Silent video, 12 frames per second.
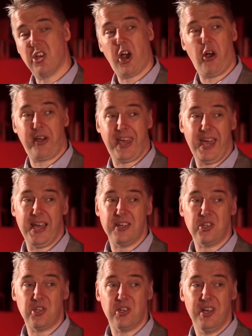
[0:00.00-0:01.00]
car
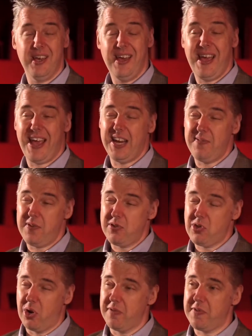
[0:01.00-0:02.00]
cash. And if you
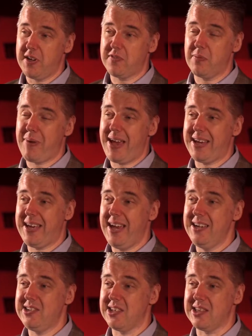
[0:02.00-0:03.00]
don't have enough to buy it
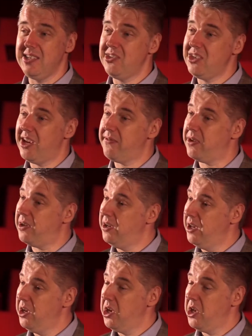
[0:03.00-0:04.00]
cash, at least you have a
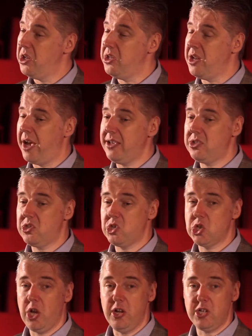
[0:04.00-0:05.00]
nice
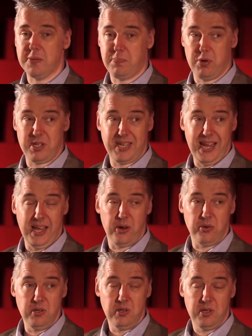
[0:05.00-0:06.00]
chunk to put
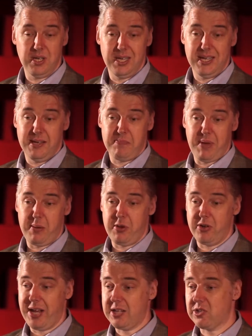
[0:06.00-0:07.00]
down. Maybe your
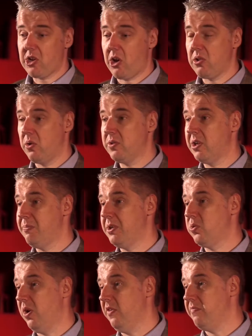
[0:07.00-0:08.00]
next car loan can be
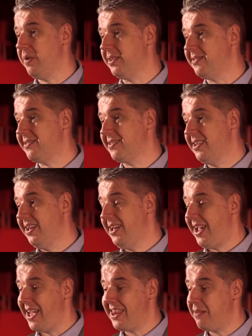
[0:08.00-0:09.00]
12 months.
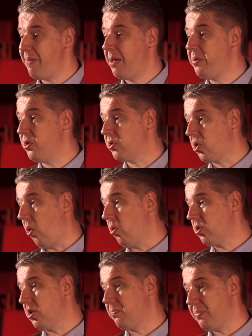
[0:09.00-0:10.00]
And then maybe your goal
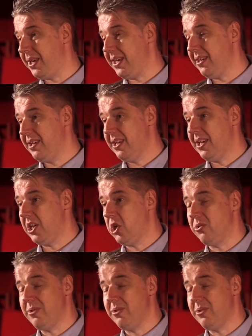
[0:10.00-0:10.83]
could be your